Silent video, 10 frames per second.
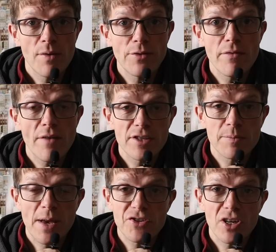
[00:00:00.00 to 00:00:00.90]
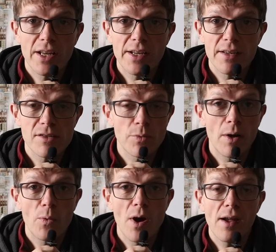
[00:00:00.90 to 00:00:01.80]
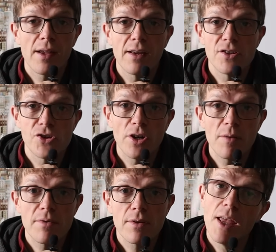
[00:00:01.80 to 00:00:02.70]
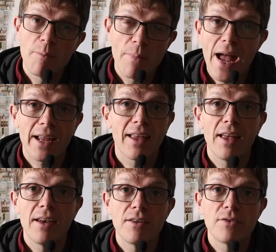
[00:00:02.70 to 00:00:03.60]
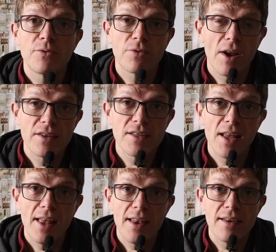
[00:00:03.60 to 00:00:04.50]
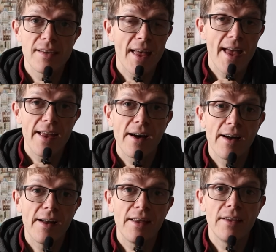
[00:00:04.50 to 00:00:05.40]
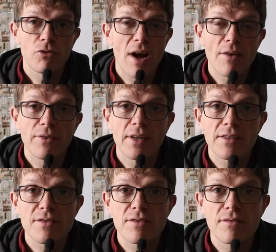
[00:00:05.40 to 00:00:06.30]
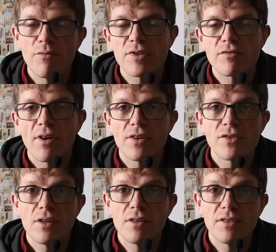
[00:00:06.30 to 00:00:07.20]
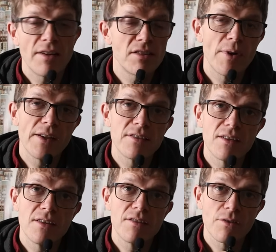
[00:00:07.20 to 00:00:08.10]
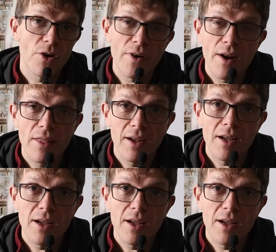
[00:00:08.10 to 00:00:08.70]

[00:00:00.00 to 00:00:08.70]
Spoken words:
So if you've ever specialized while working a job in backend, frontend, AI, graphics, infrastructure, databases, or anything